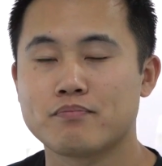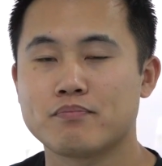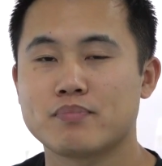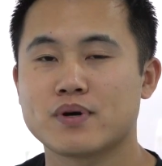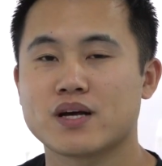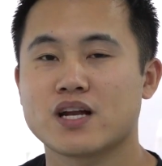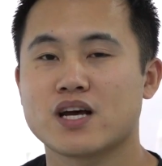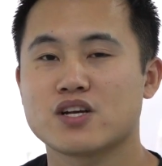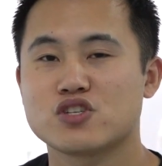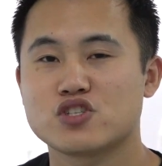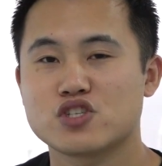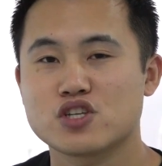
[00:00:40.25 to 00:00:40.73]

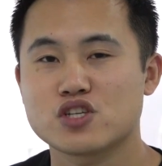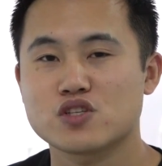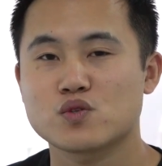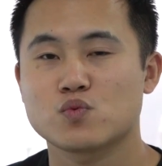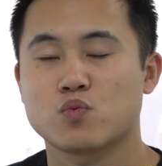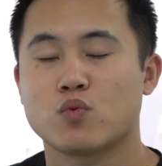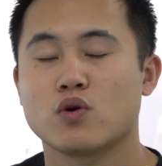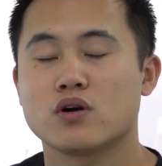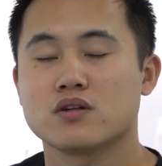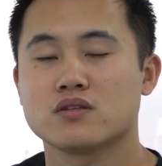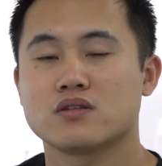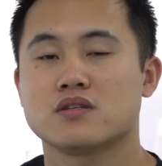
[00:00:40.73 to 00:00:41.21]
but I
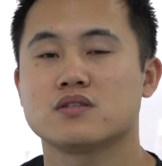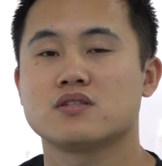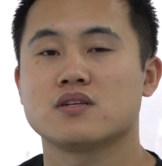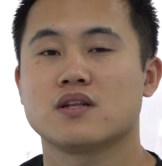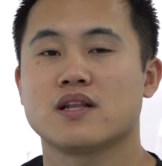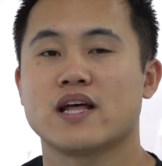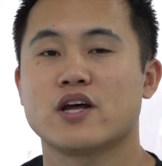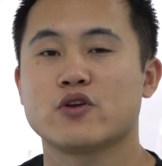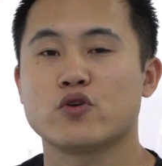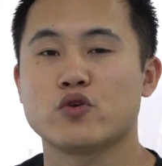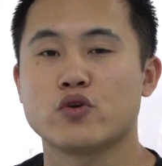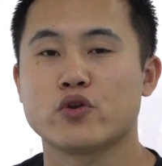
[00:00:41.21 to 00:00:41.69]
just wanted to
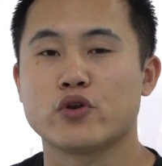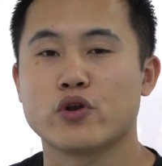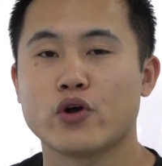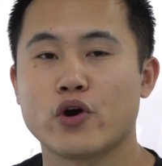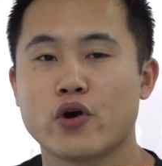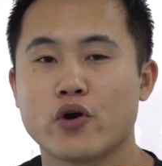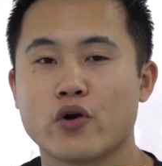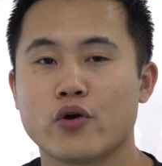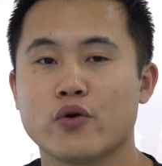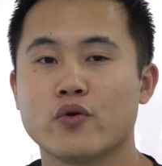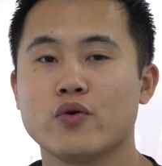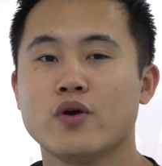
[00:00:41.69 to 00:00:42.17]
let you
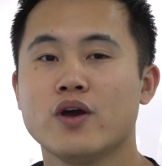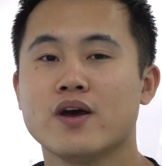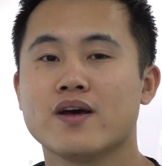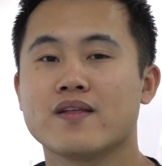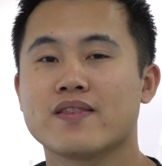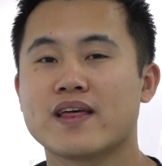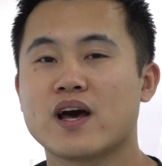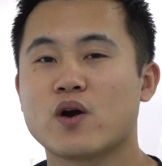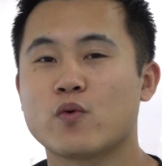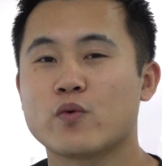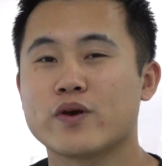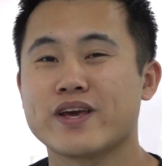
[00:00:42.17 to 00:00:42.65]
know
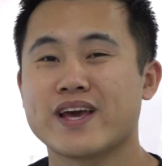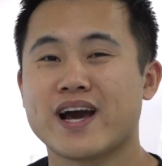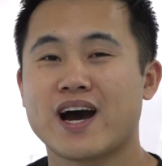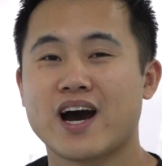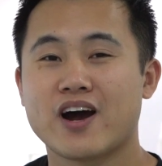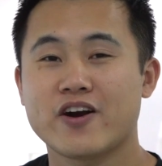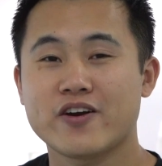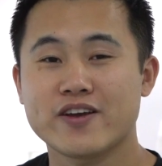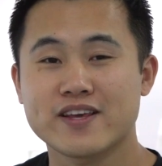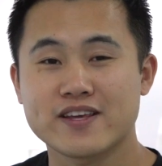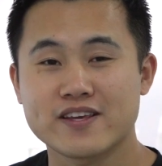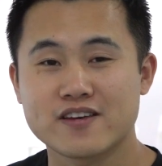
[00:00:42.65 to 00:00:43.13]
that we
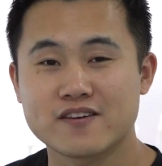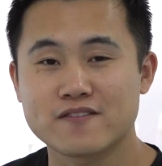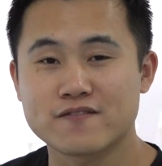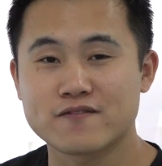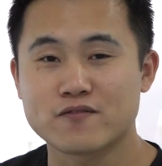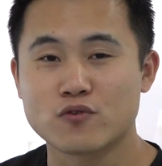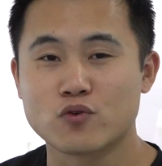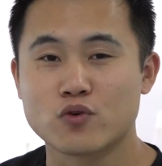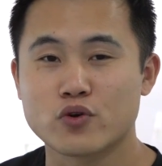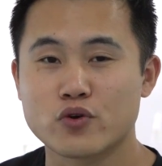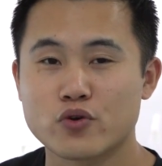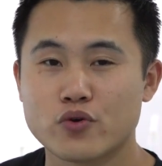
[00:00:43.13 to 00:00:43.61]
are here
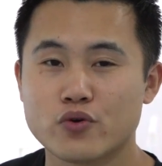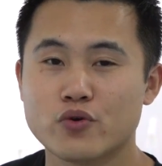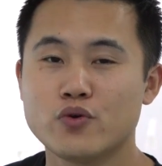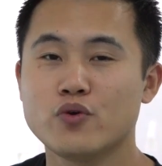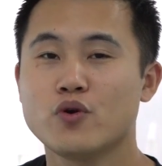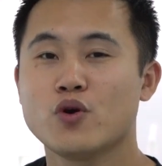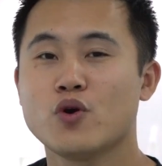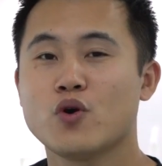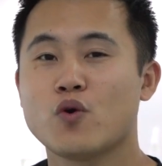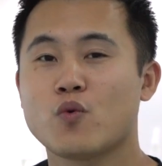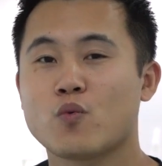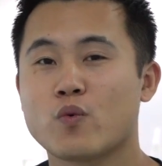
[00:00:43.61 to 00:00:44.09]
for
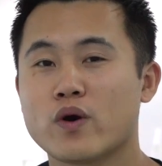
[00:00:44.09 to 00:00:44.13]
you,